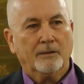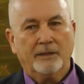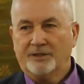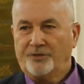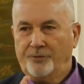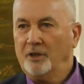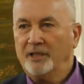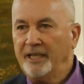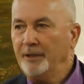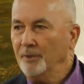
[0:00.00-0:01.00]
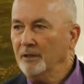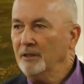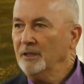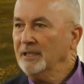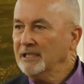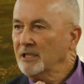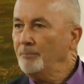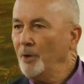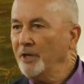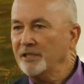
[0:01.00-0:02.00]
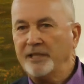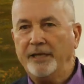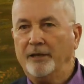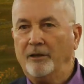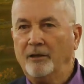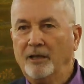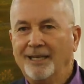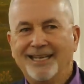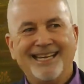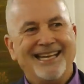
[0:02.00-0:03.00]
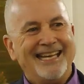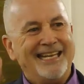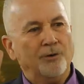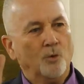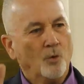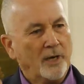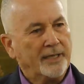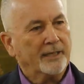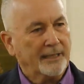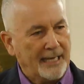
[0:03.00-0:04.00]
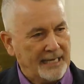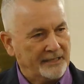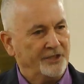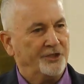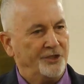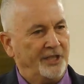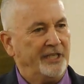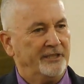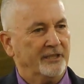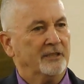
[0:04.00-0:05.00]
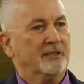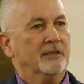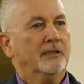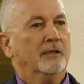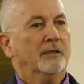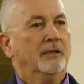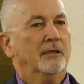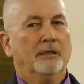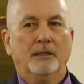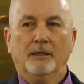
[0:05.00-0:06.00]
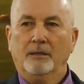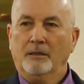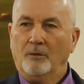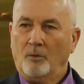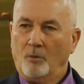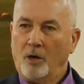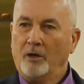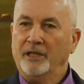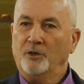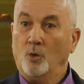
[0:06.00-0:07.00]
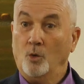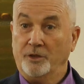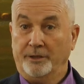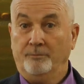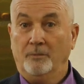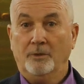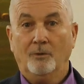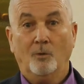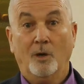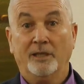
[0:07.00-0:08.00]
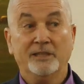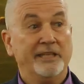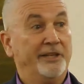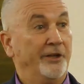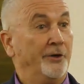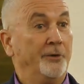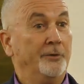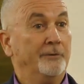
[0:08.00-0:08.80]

that's full of demon is up on this hill, he recognizes Jesus walking towards him. What does he do?